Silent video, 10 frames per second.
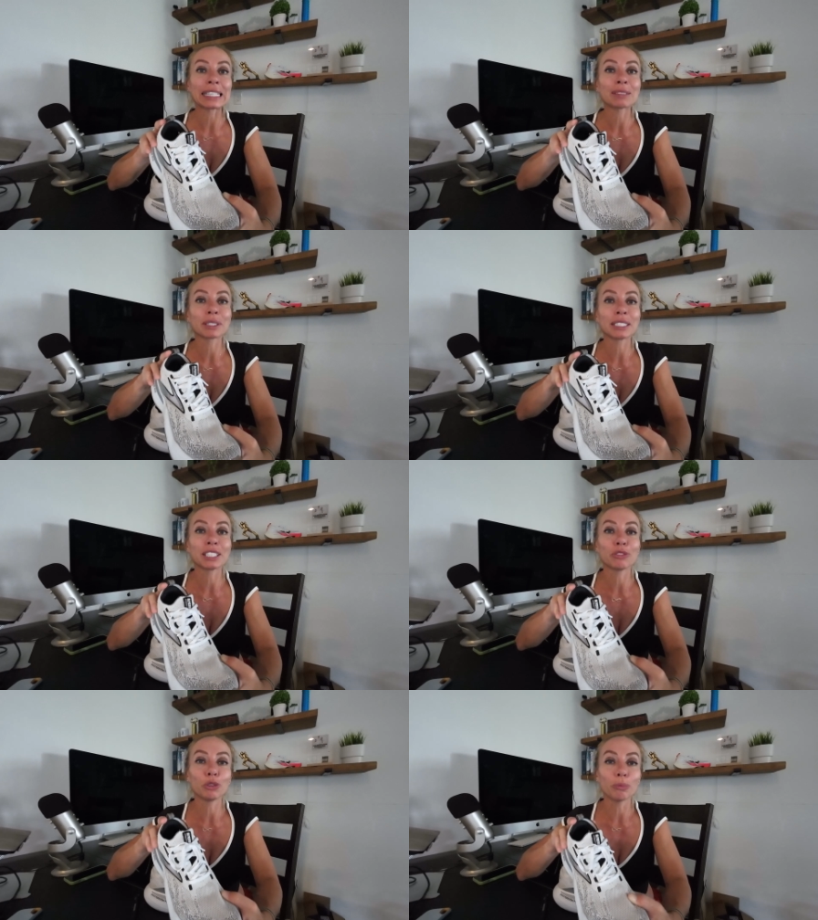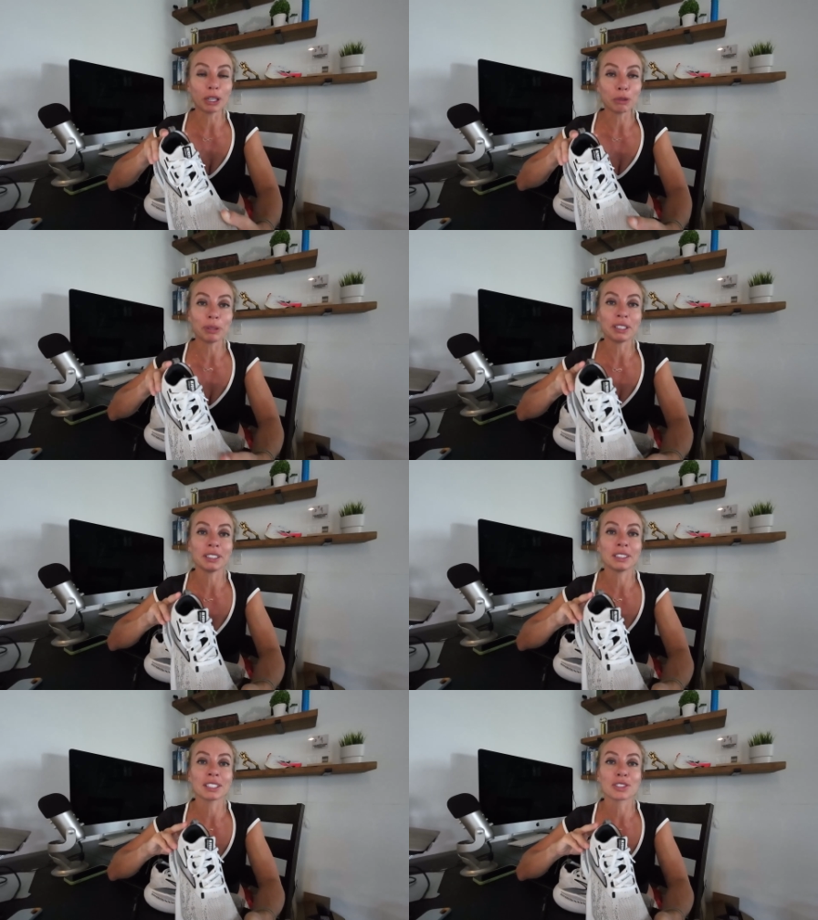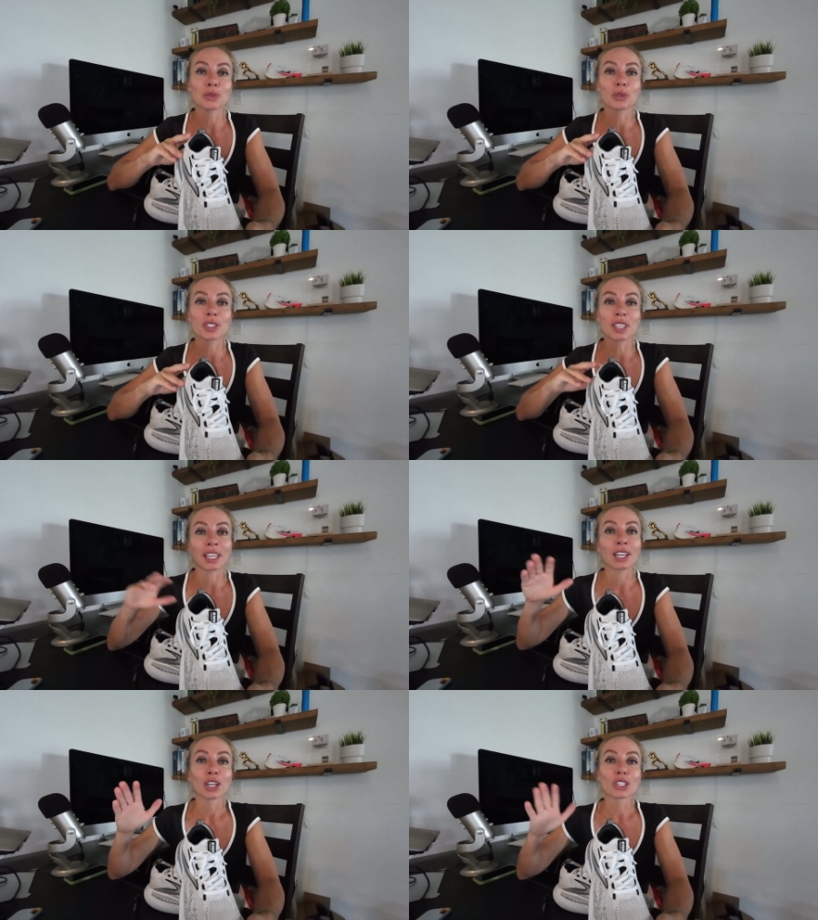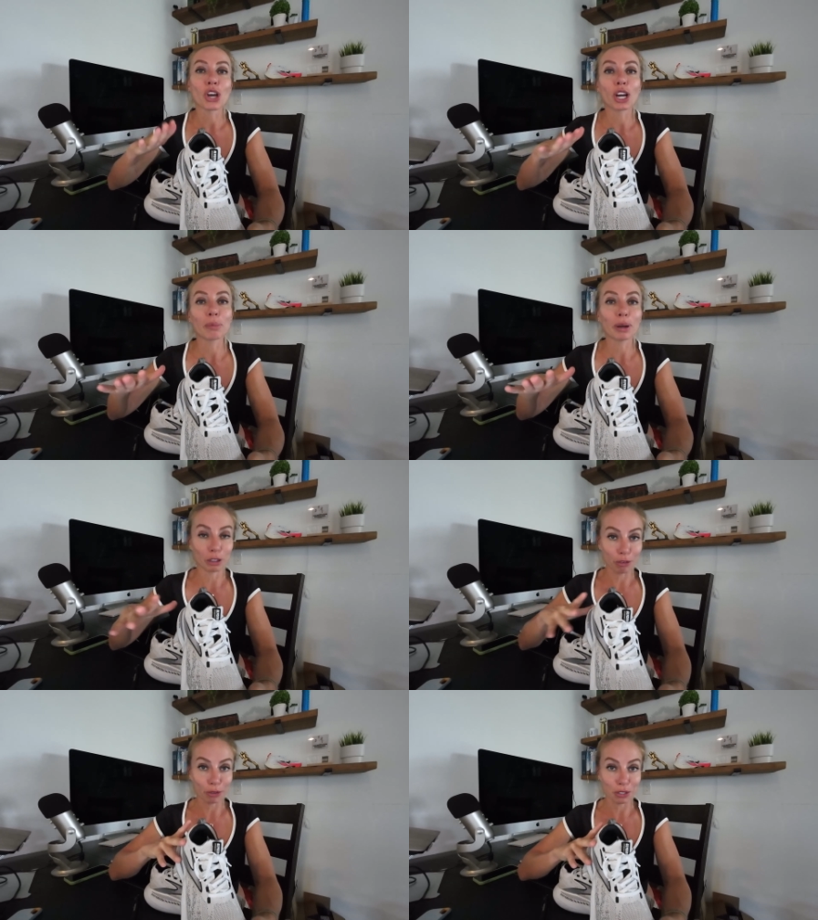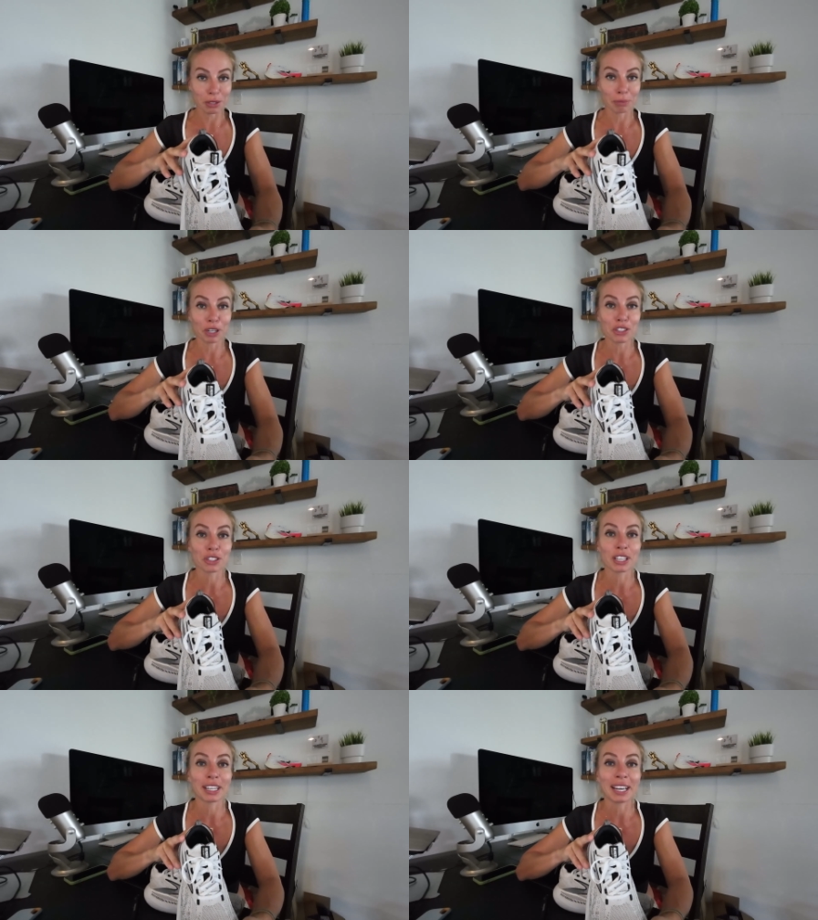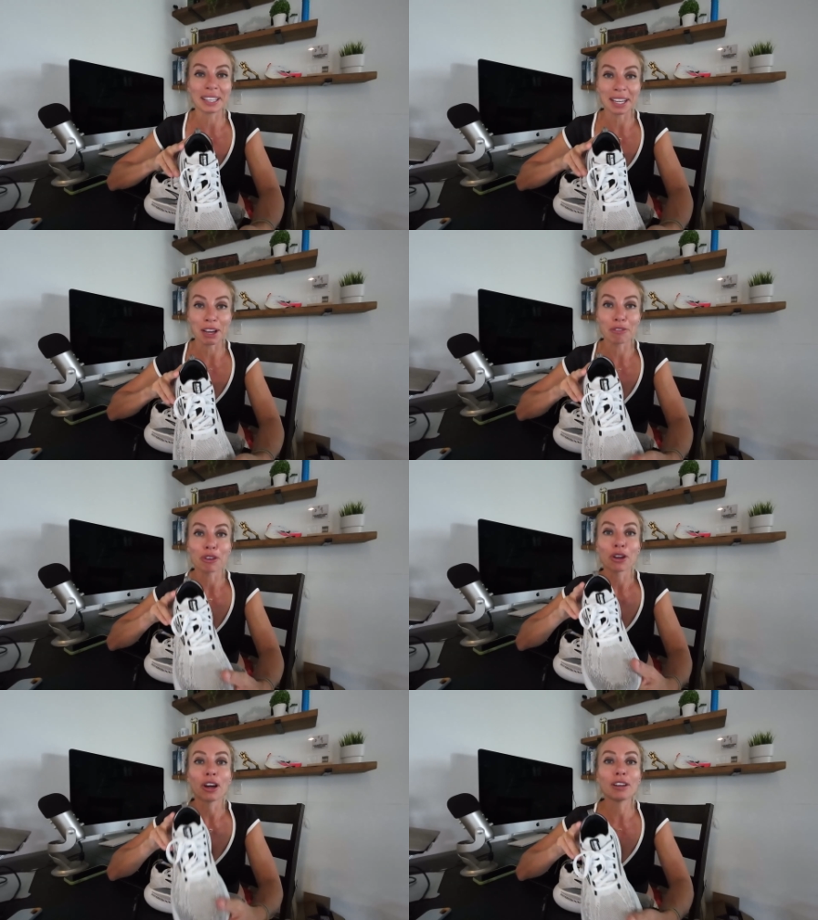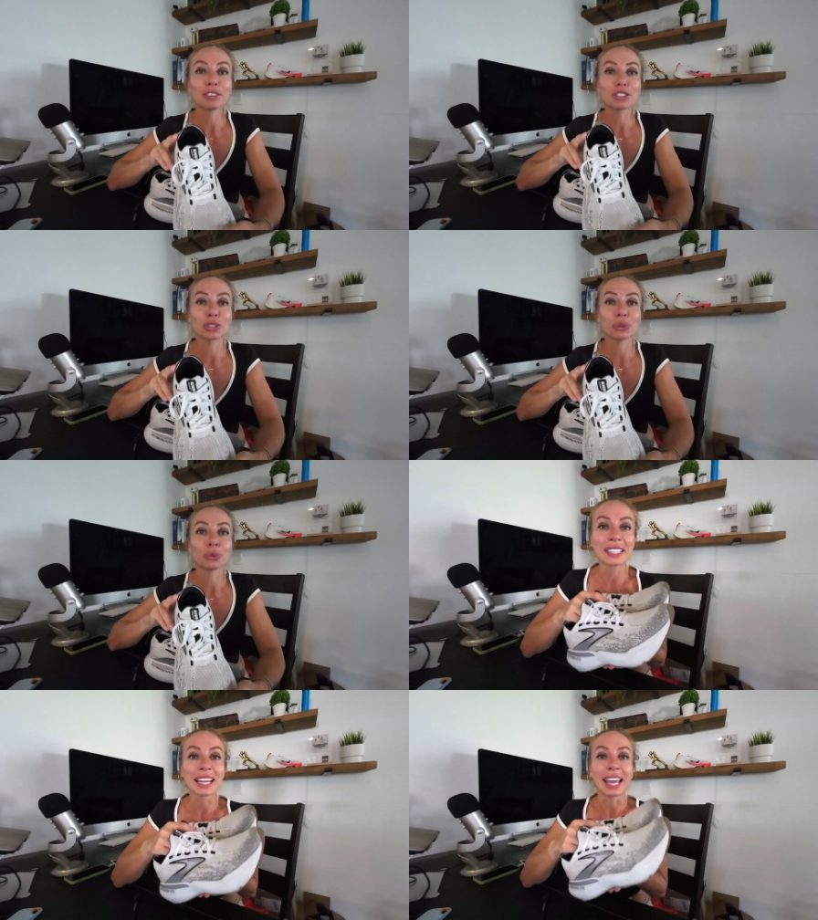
I'm going to give you my opinion as soon as I talk about the first impression that I have of the shoe.